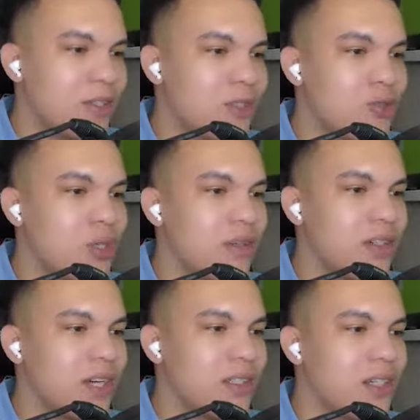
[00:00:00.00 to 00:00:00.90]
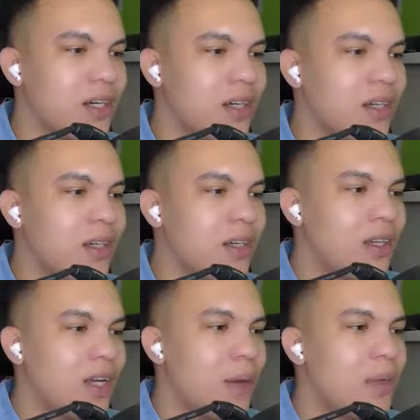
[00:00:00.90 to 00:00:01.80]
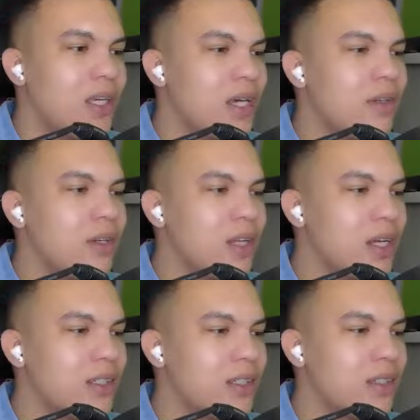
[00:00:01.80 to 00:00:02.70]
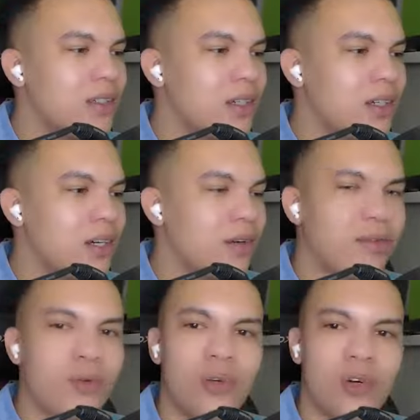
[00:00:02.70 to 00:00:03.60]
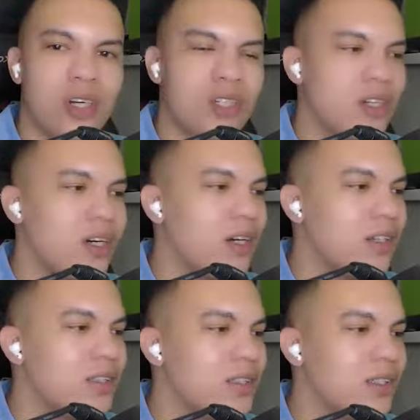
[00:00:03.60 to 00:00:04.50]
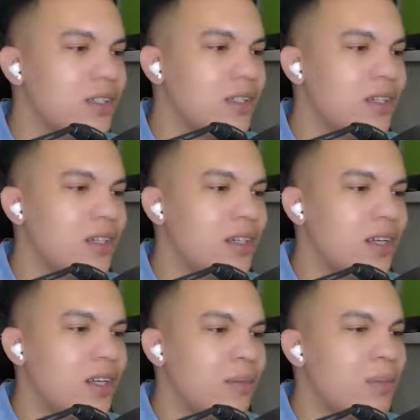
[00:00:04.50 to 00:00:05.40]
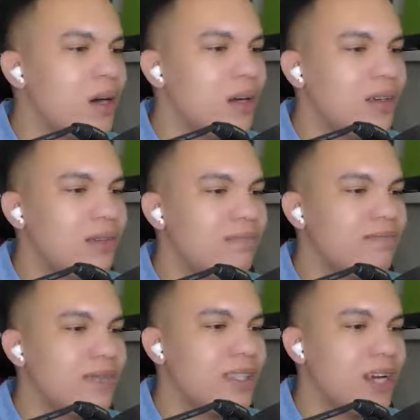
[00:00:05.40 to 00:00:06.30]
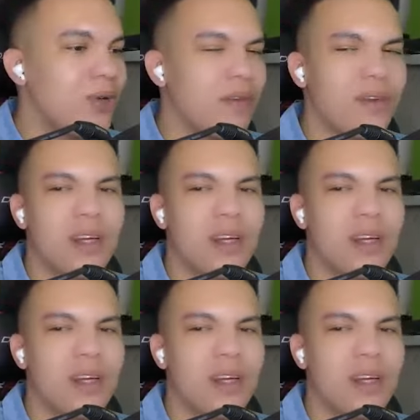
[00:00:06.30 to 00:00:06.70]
needs to drive a nice car. I mean, Kevin collected a few crashed cars well, I don't have